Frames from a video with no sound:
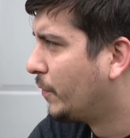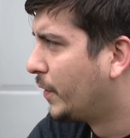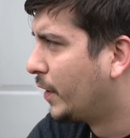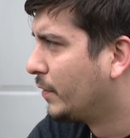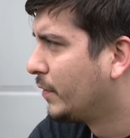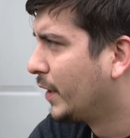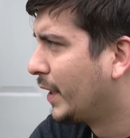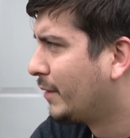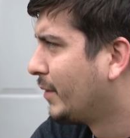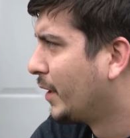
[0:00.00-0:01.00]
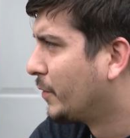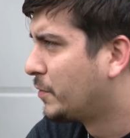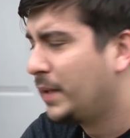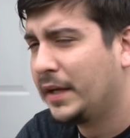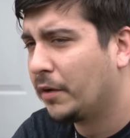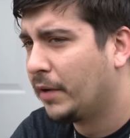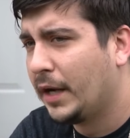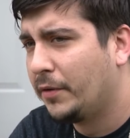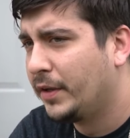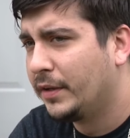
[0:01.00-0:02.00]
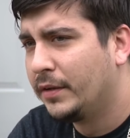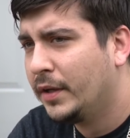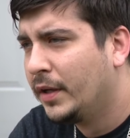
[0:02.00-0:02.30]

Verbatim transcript: for, speeding around and,